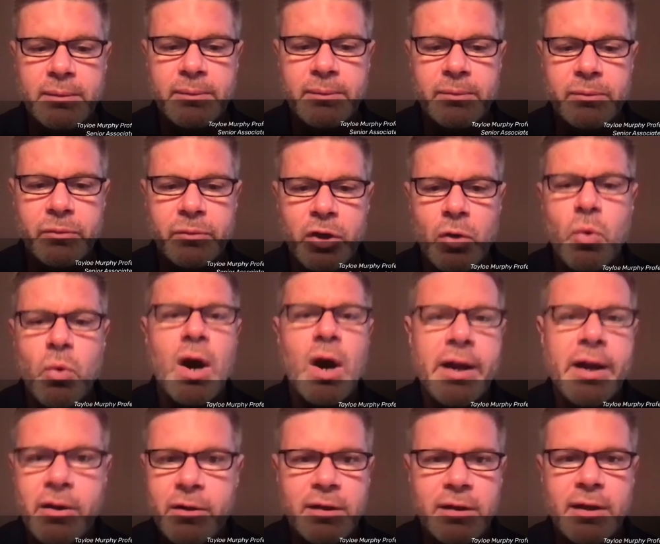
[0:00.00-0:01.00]

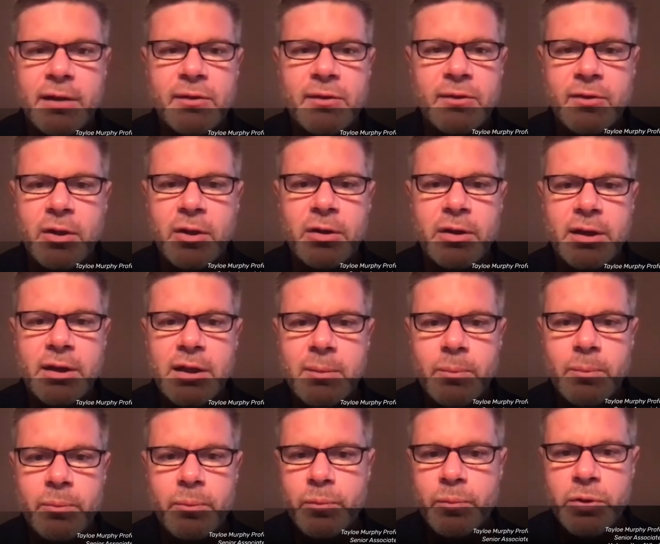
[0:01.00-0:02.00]
required and necessary to keep
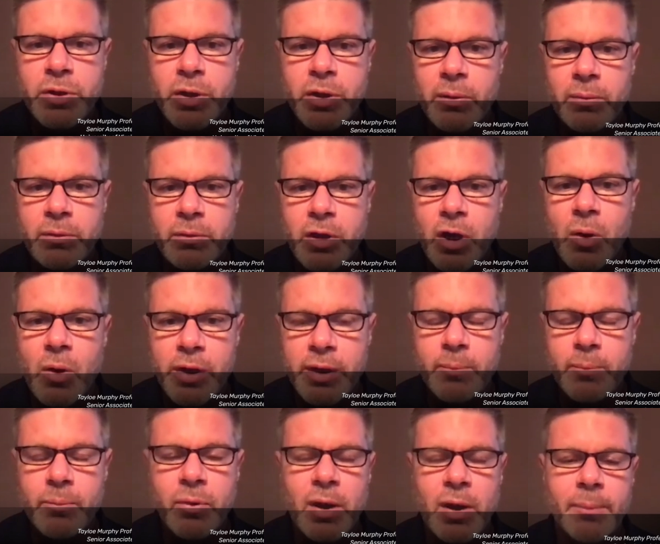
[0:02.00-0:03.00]
going and
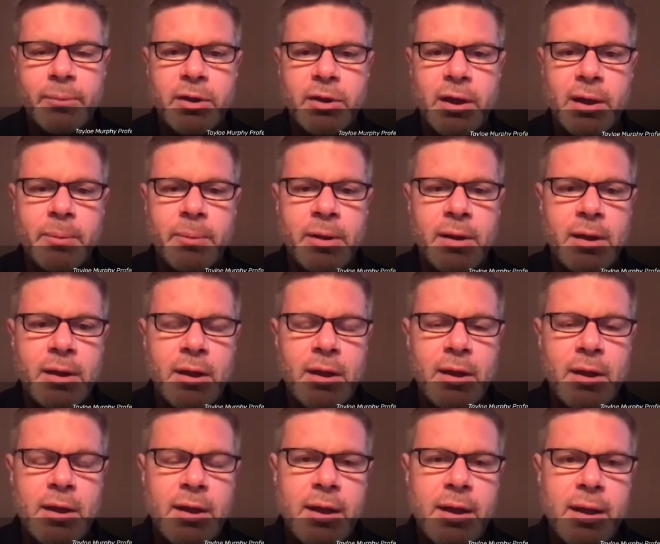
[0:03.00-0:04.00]
propped up.
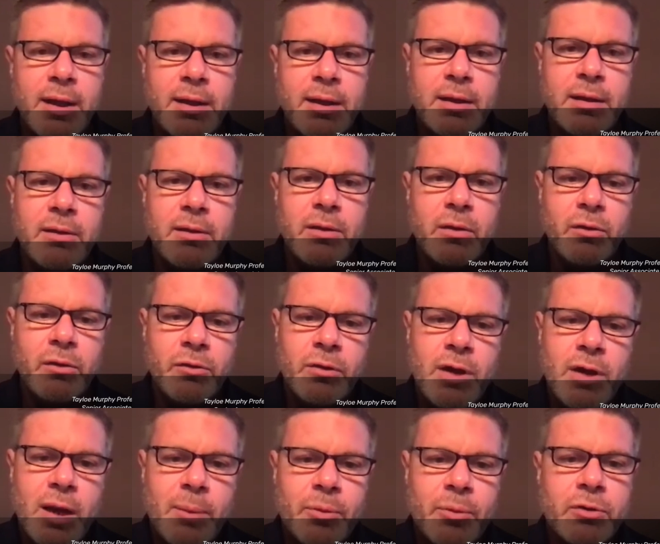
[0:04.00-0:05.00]
And those are
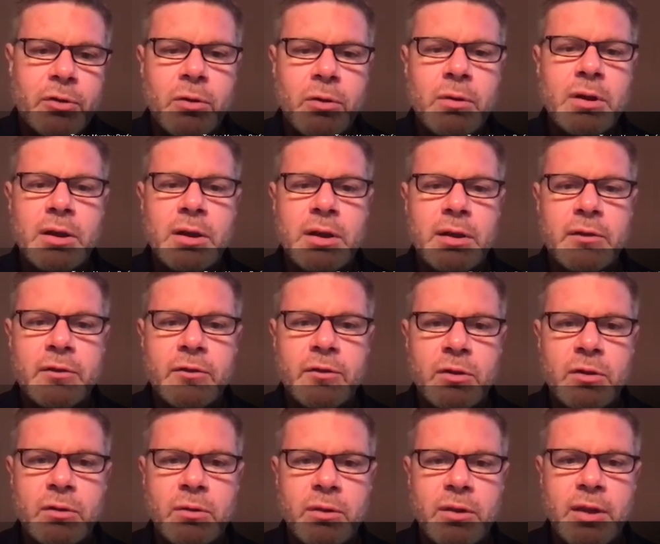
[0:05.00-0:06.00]
opportunities
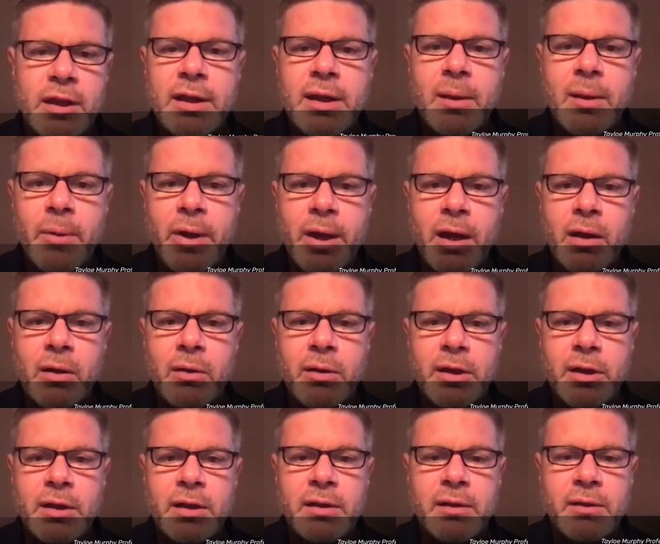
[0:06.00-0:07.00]
to think about
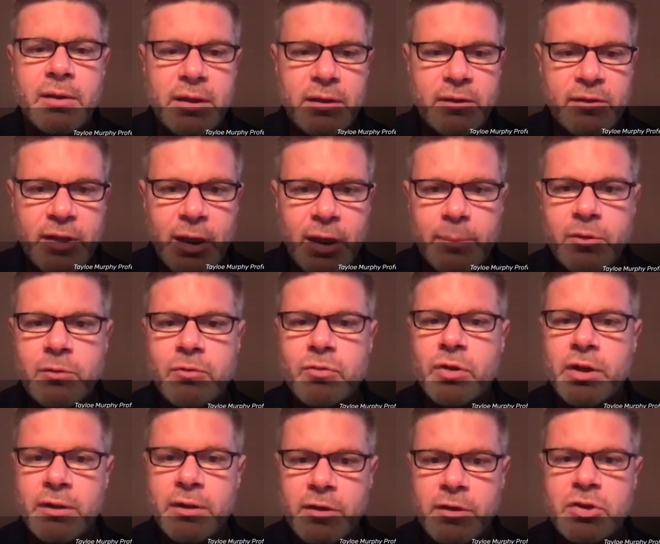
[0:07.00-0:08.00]
these types of
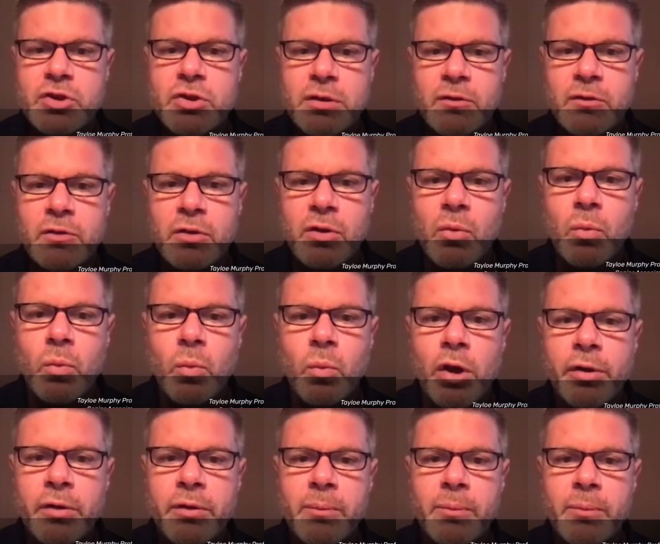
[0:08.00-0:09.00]
transitions. What
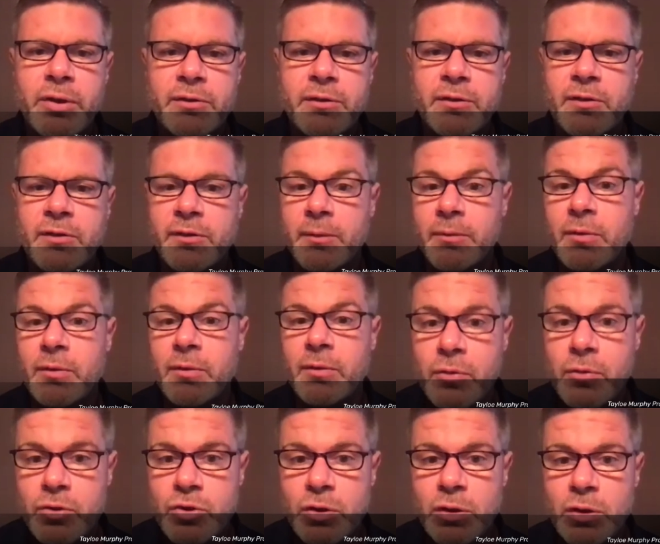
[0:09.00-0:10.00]
are the businesses of the
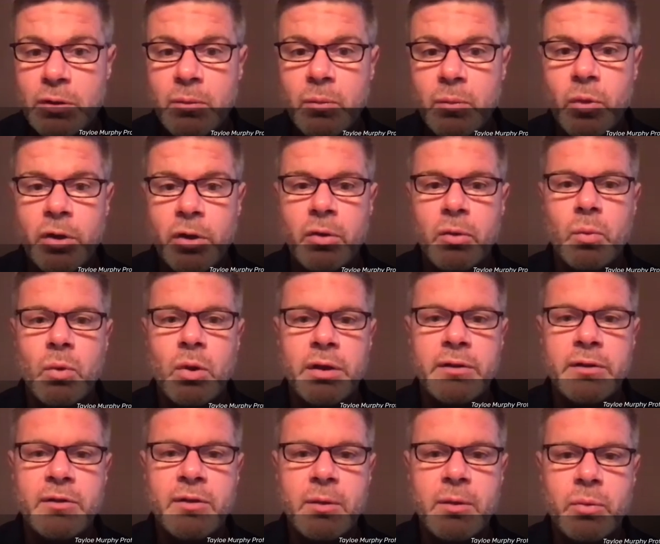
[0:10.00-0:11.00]
future? What are the
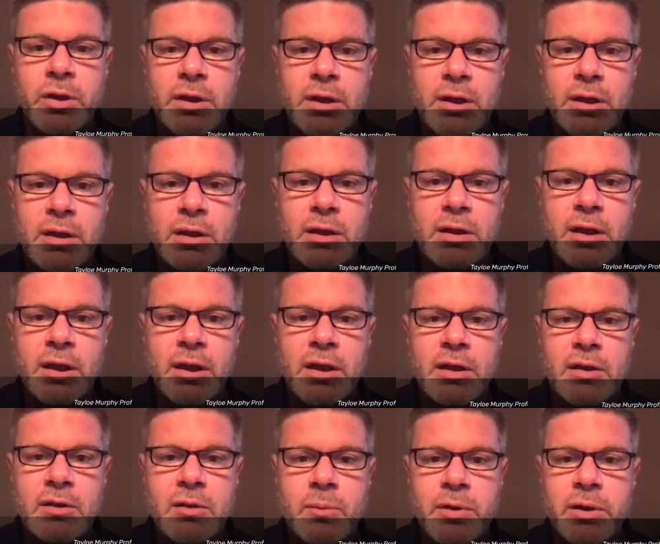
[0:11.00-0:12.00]
ones that we need
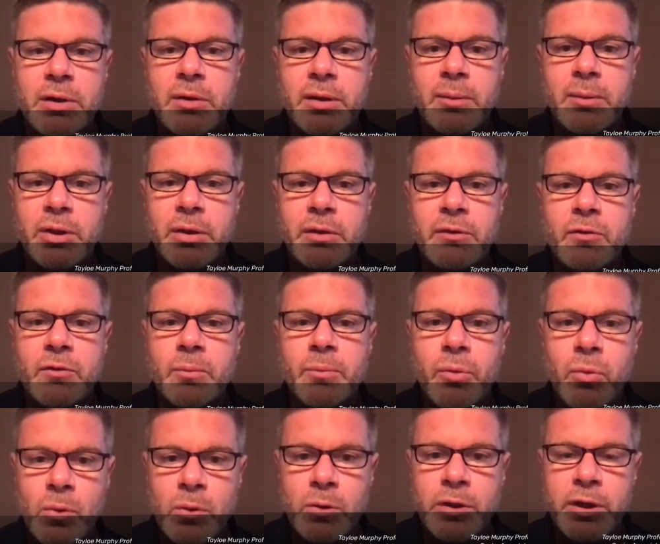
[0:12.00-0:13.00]
to really be
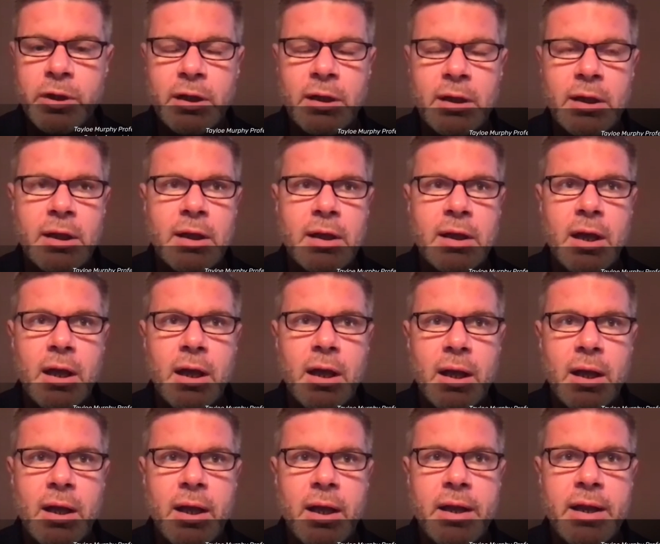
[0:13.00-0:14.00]
supporting?
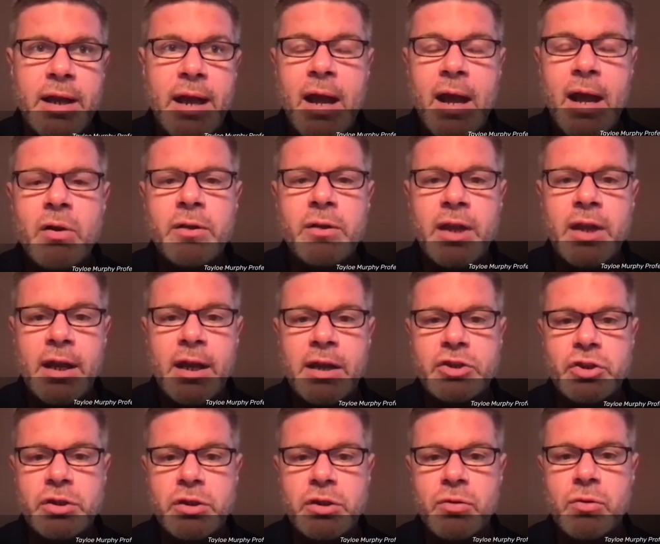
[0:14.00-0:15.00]
And how could they actually
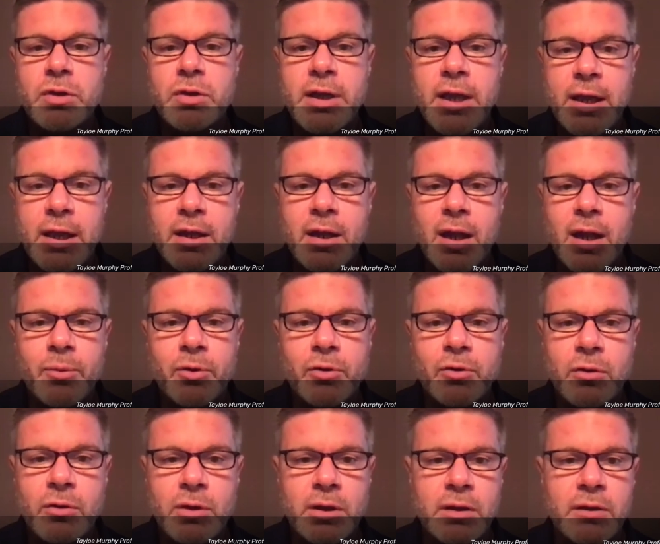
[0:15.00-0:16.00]
create
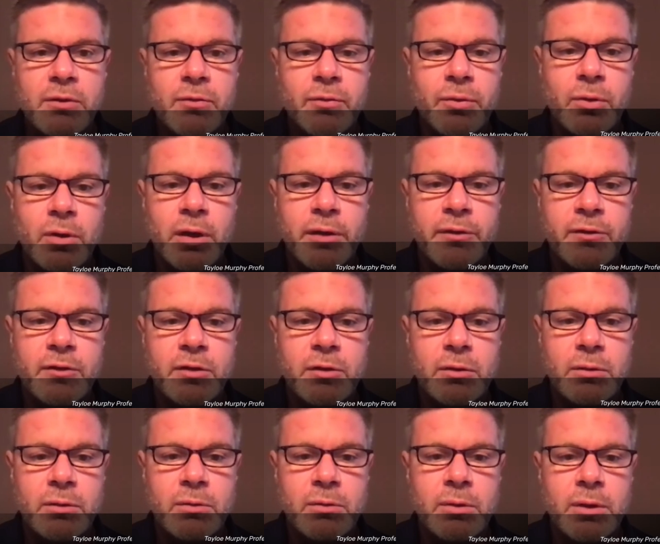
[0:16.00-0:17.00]
opportunities for us
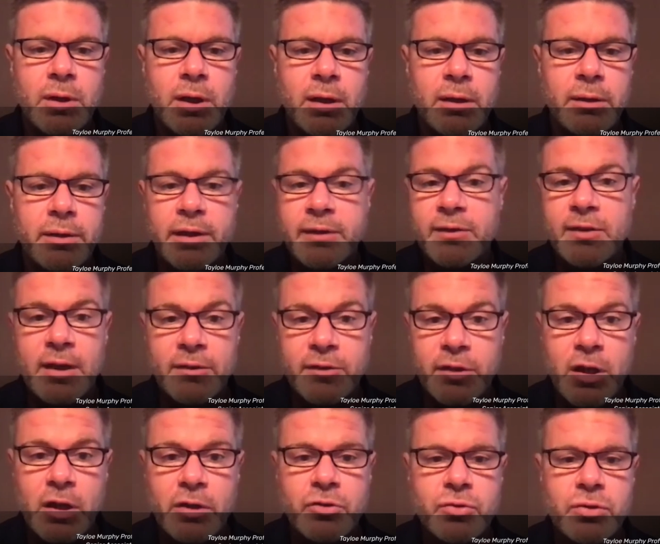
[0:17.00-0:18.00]
to, let's say as a
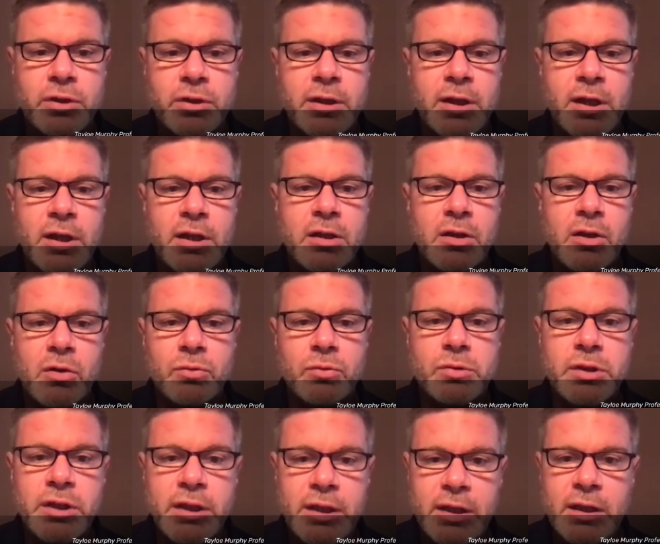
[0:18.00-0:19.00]
country,
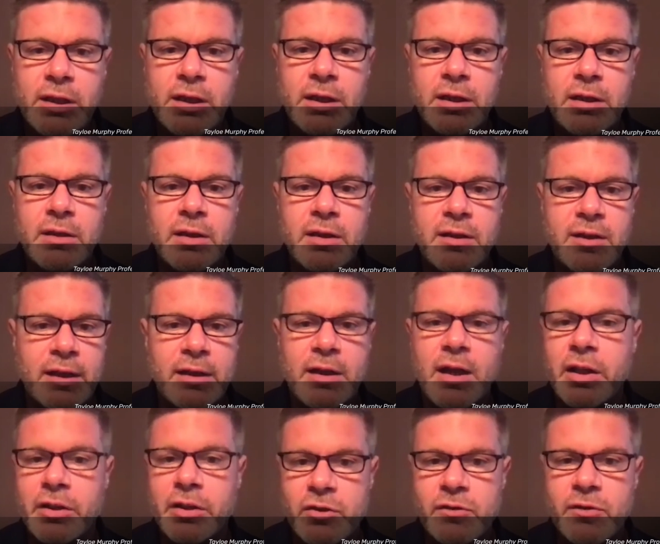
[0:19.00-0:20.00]
lead the
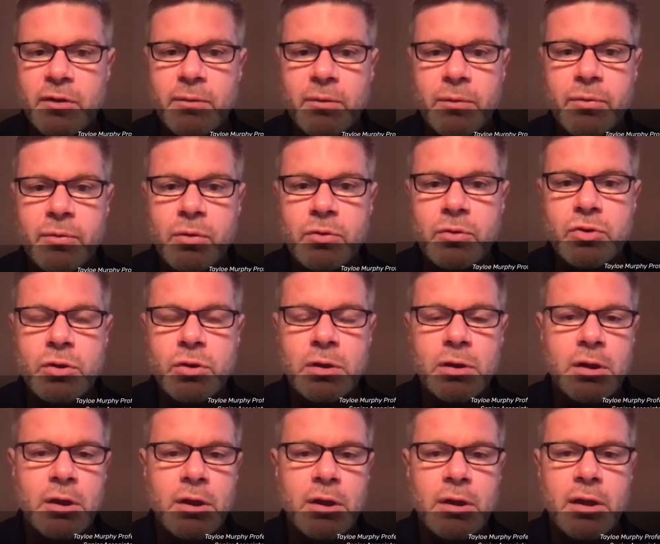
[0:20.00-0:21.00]
technologies of the future?
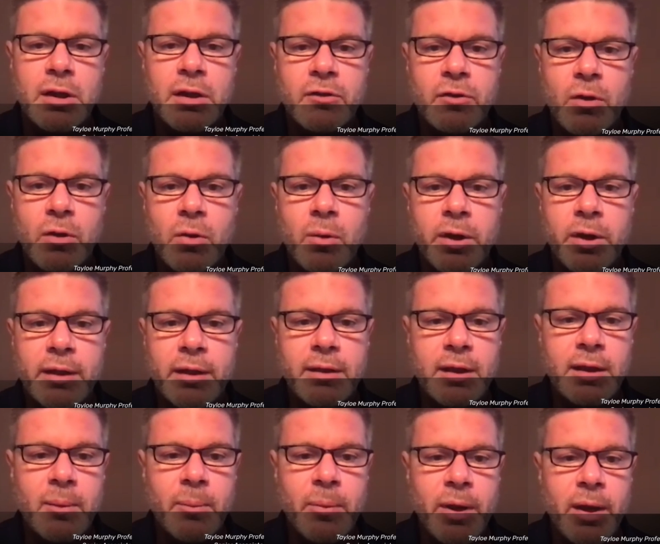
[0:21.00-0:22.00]
And so when I think
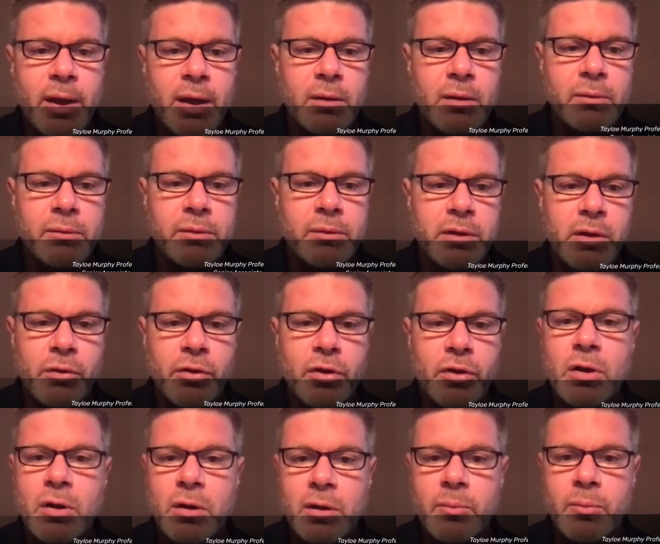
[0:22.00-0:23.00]
about, the
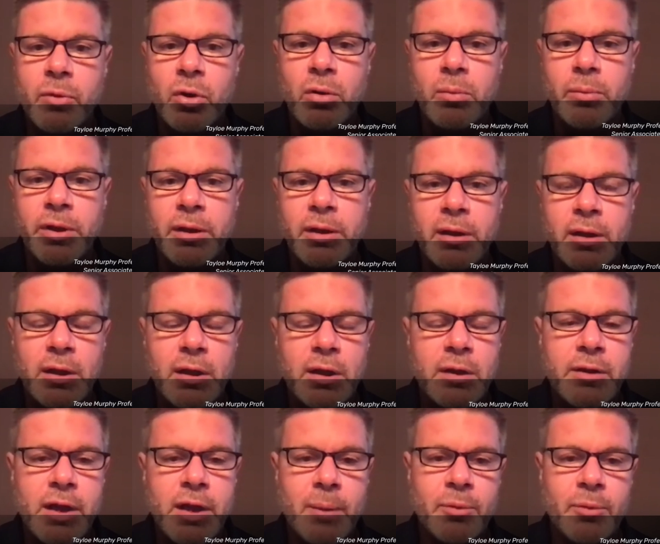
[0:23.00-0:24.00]
current moment, the
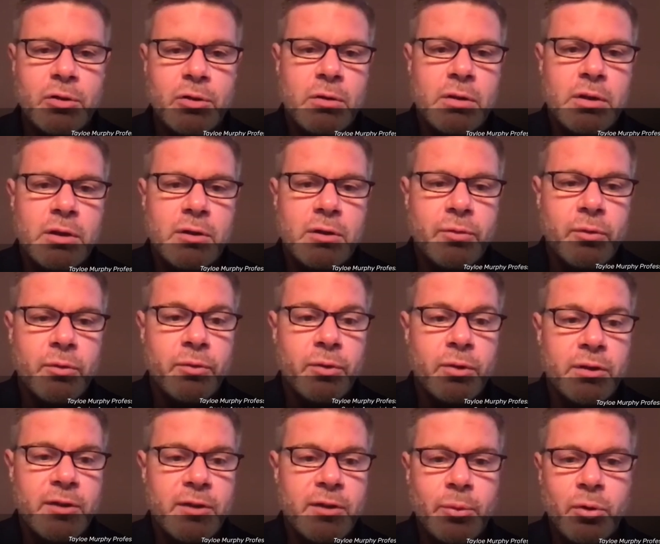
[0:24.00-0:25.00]
opportunities for
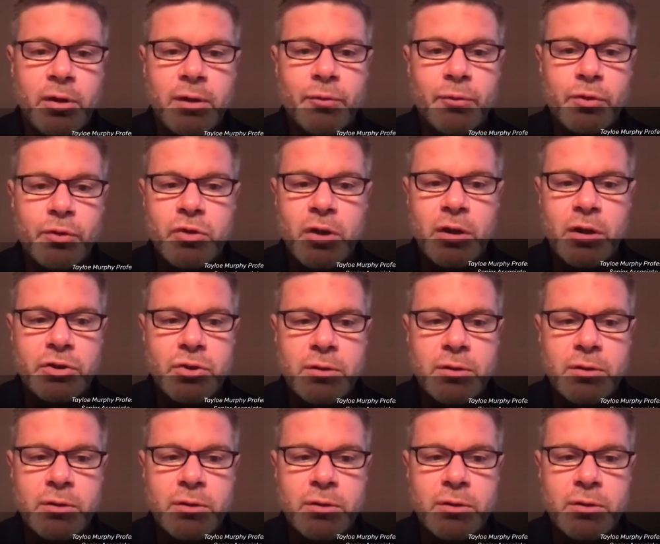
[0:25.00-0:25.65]
example, infrastructure